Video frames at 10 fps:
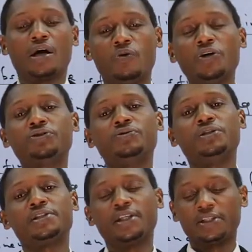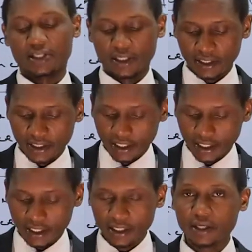I want to restate
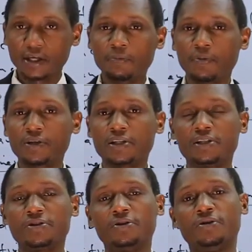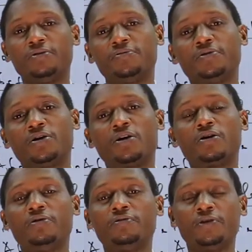the importance of a
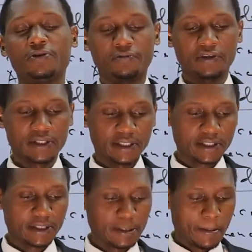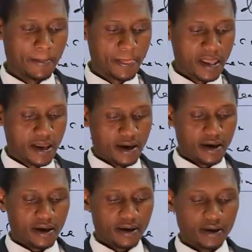conflict of interest
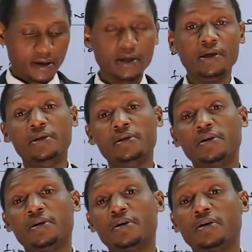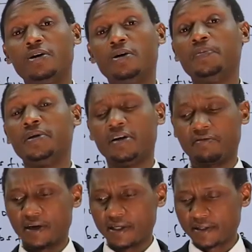in corporate
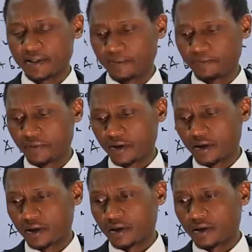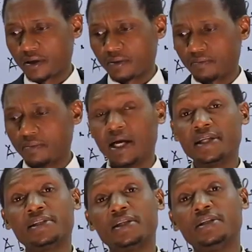governance by
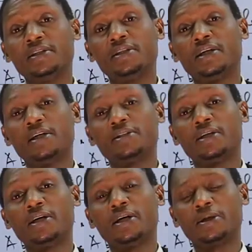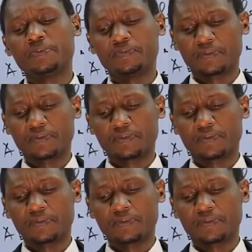saying that